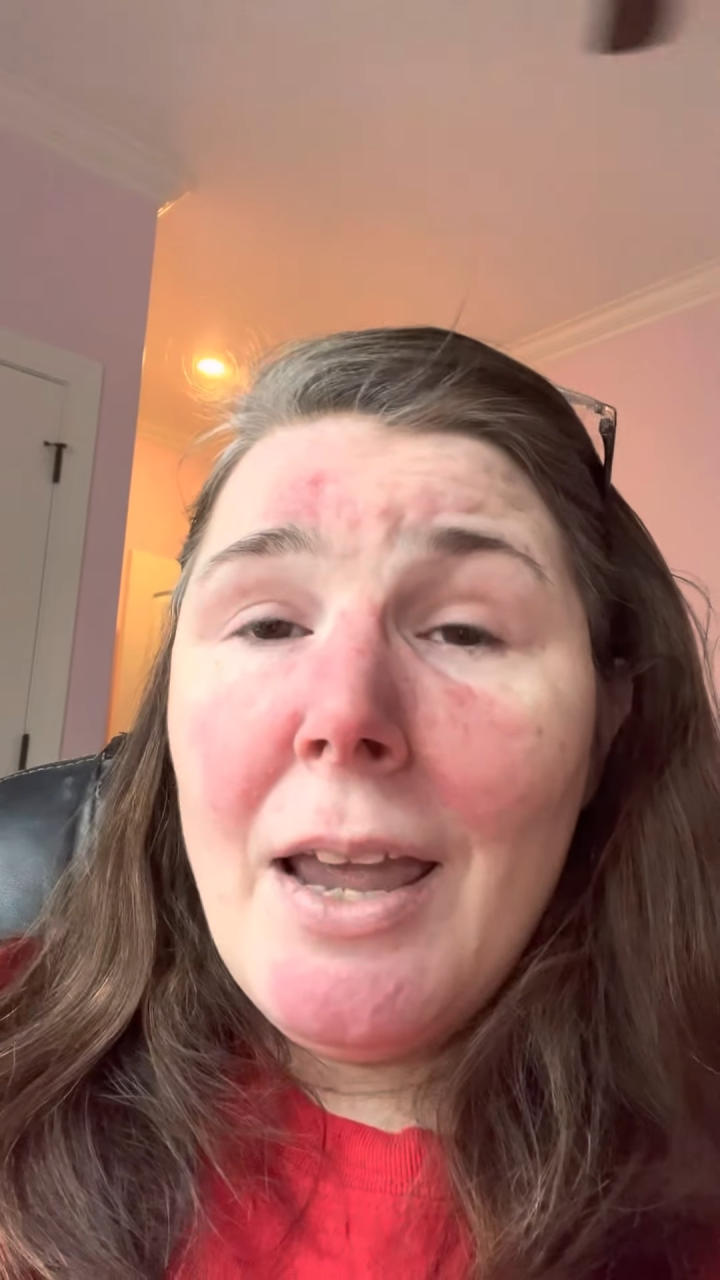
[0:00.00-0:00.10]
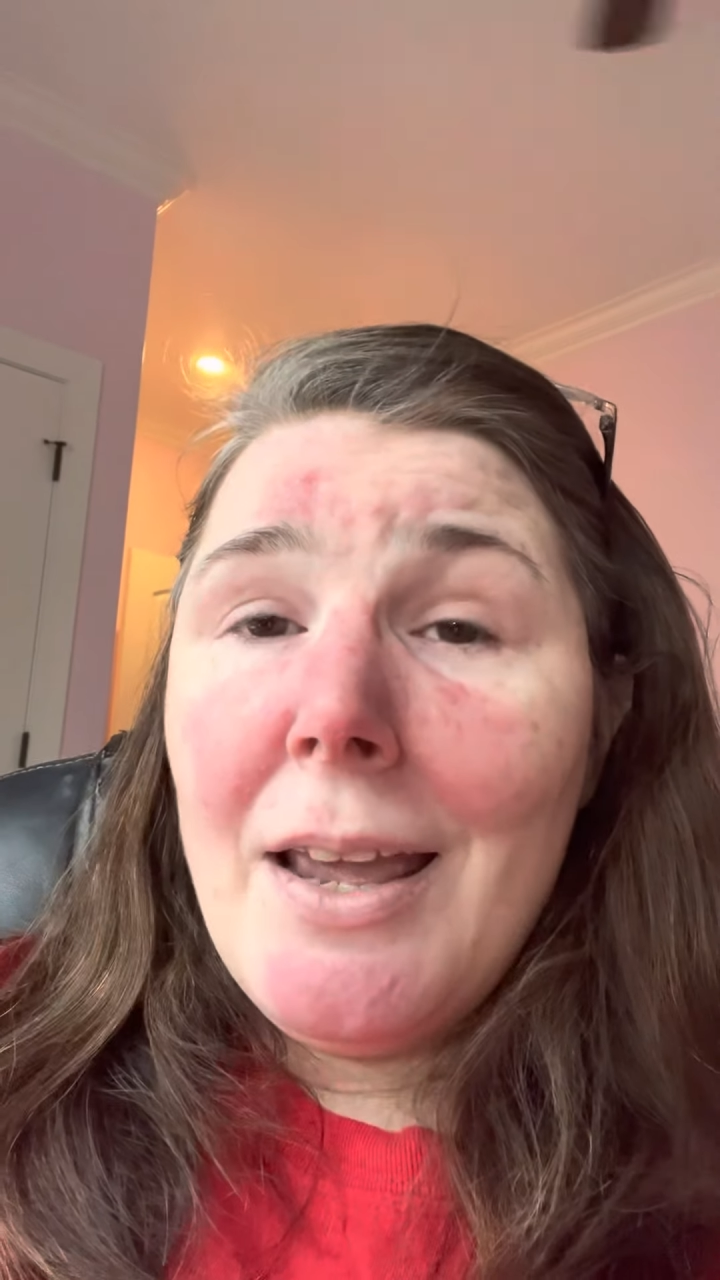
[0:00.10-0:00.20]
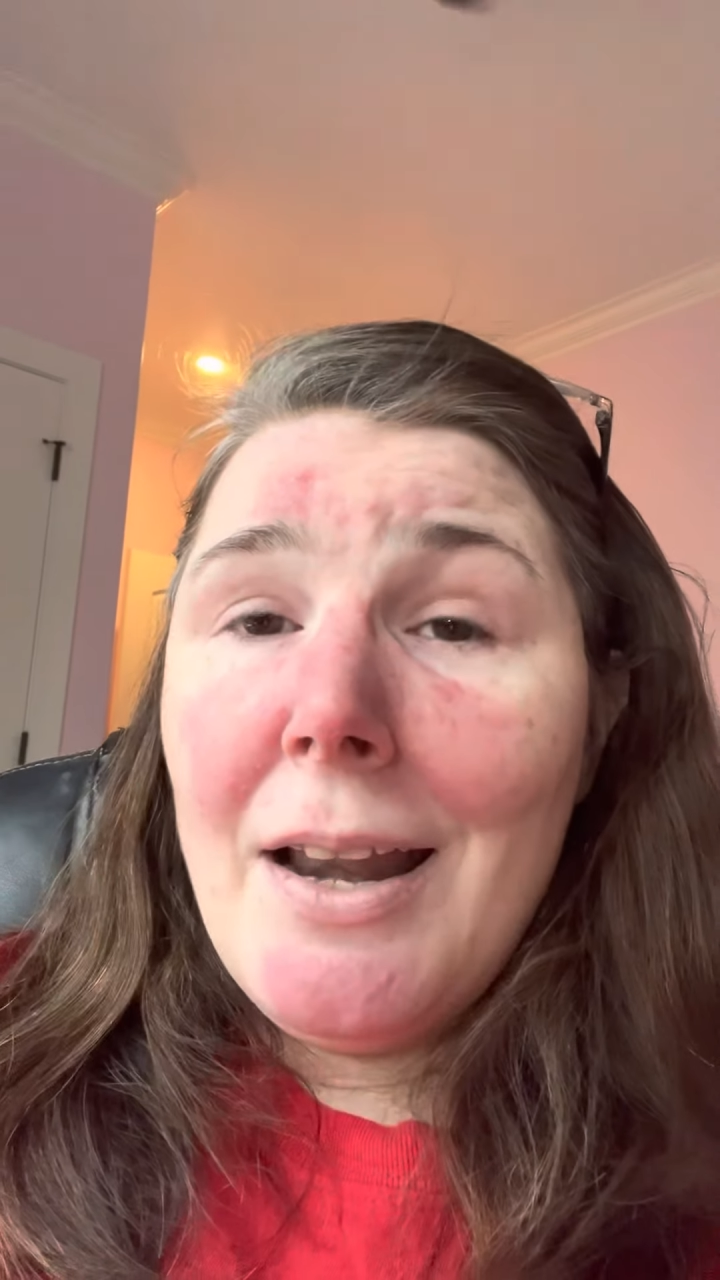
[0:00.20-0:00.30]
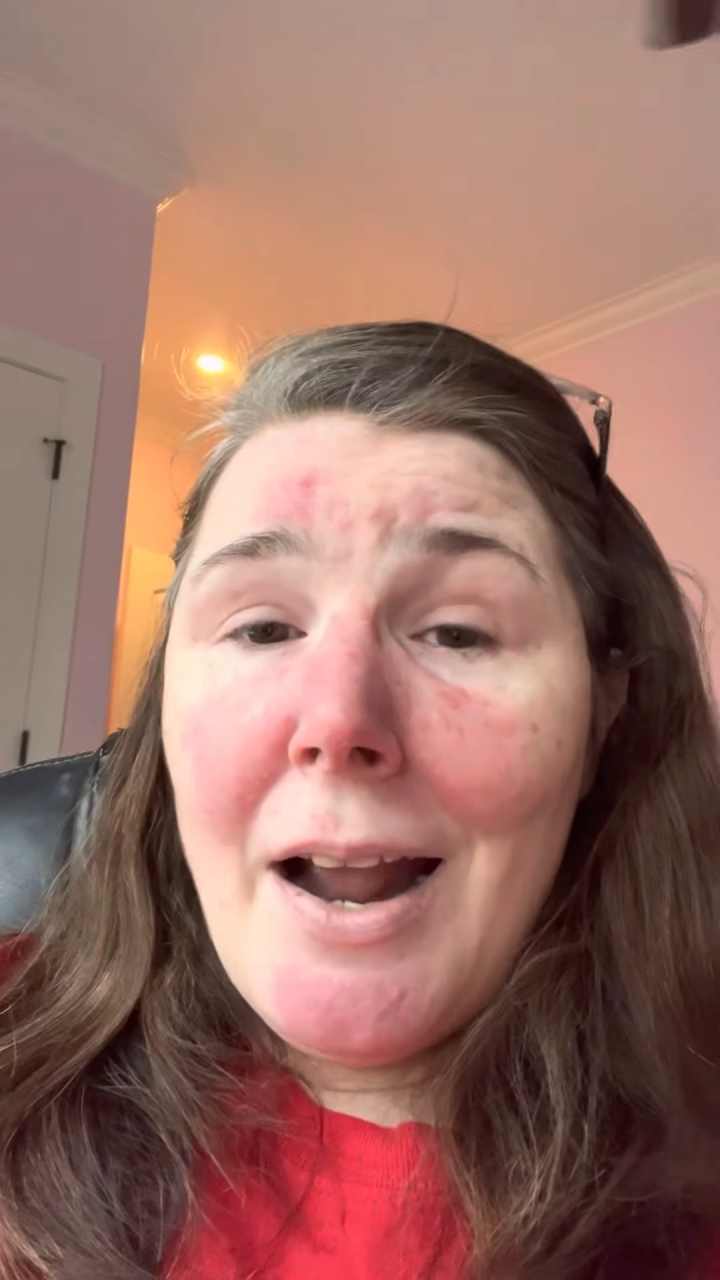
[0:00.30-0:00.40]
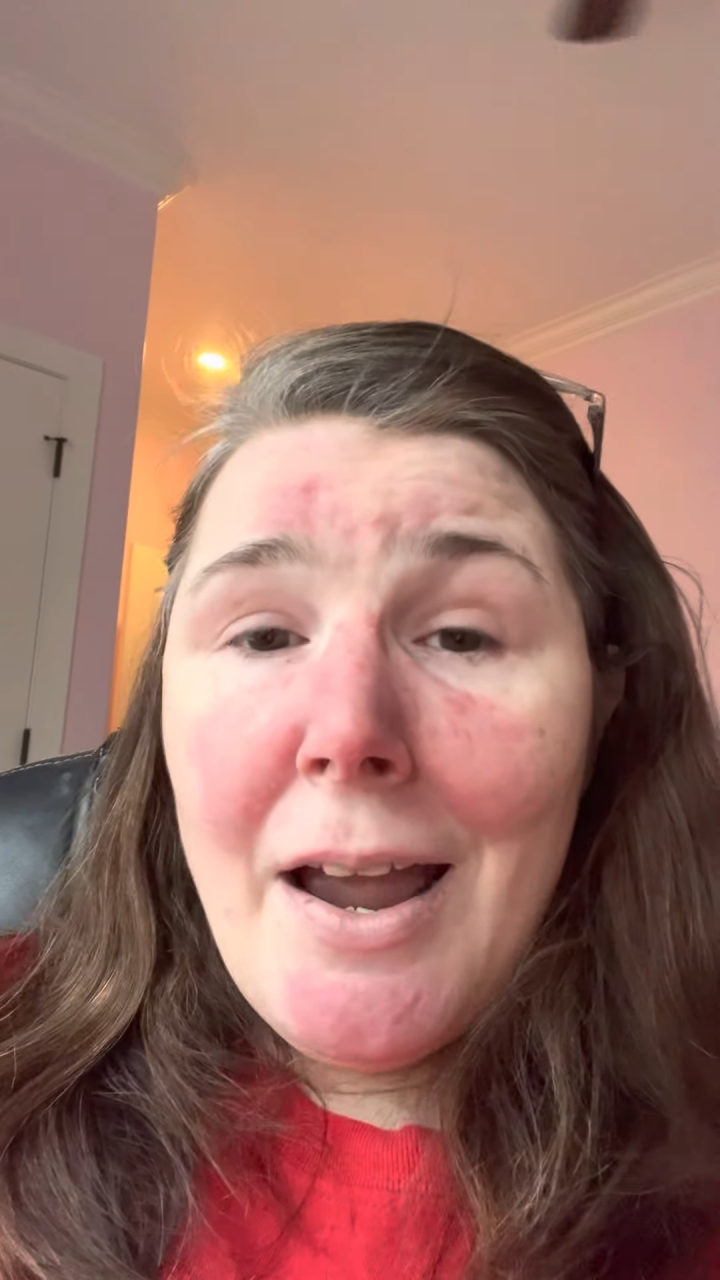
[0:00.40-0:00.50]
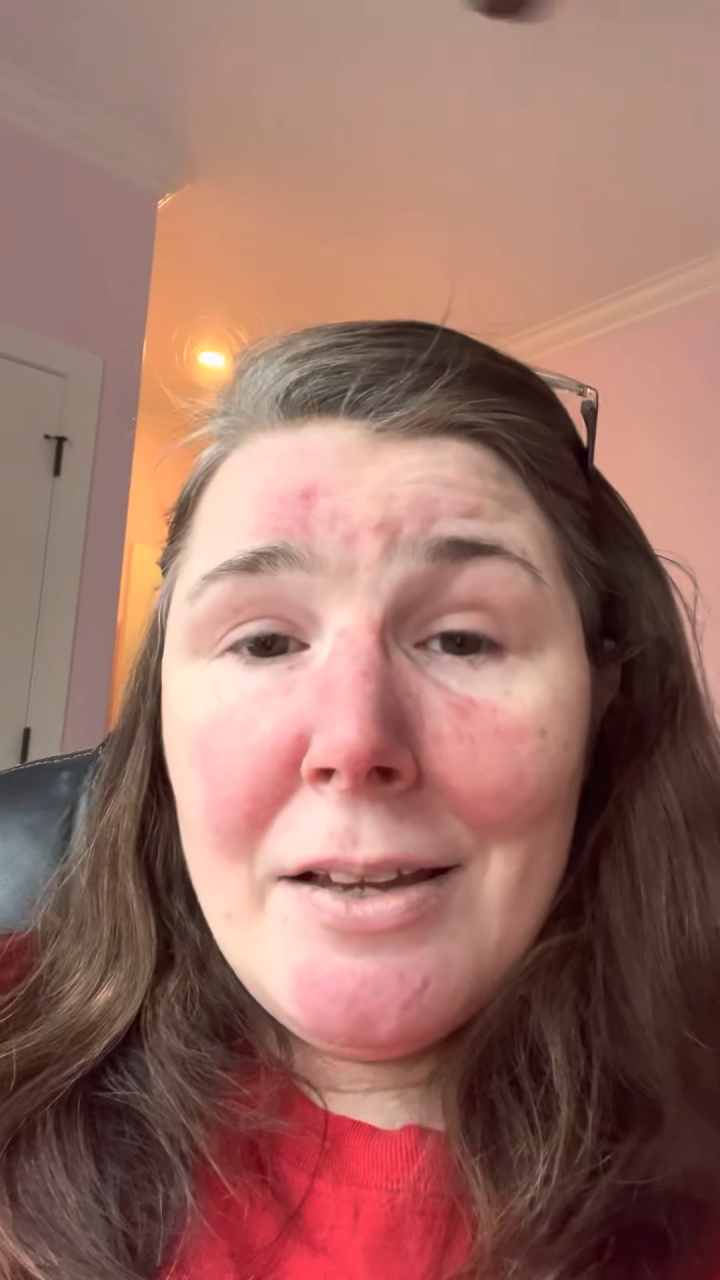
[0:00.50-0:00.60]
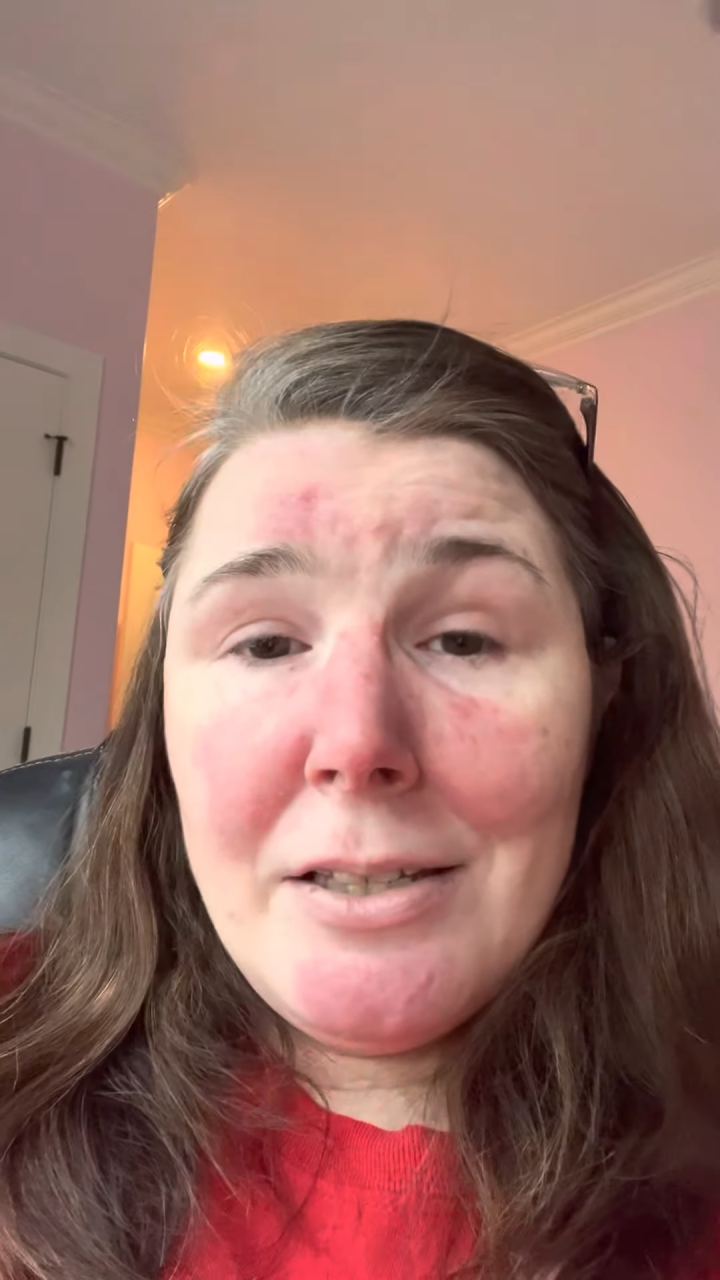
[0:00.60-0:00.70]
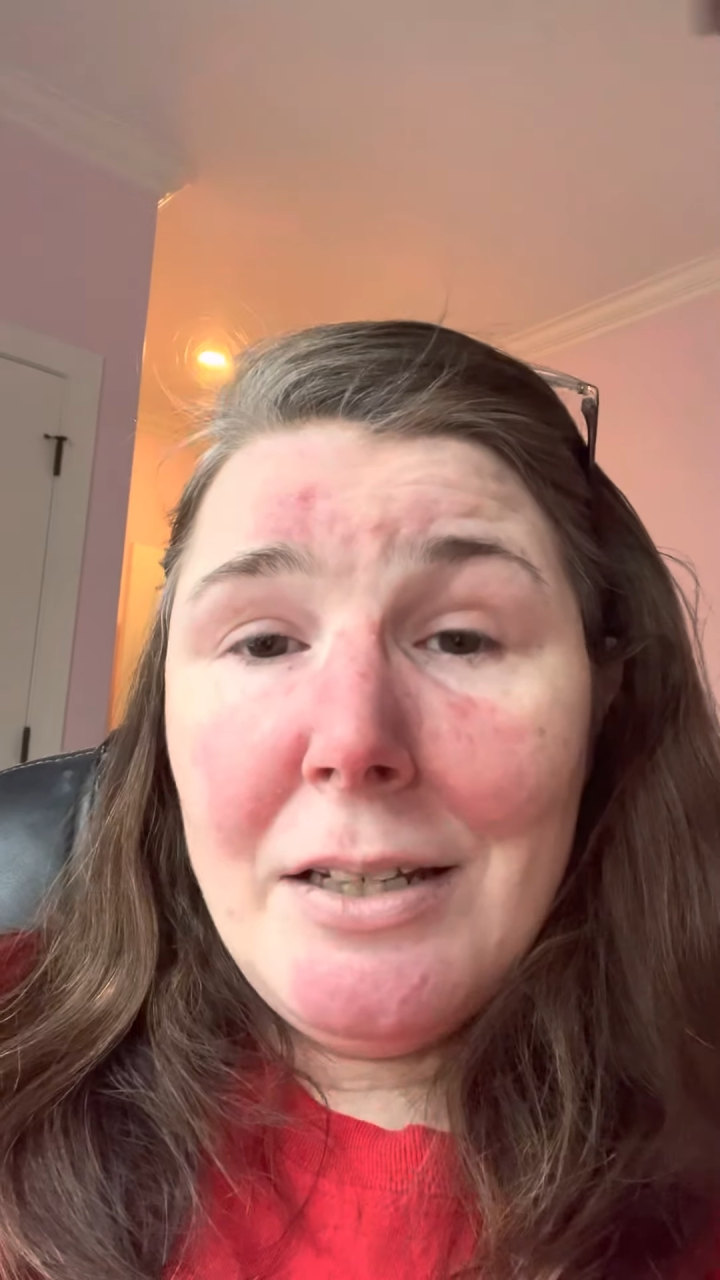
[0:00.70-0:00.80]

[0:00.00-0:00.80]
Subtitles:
and ask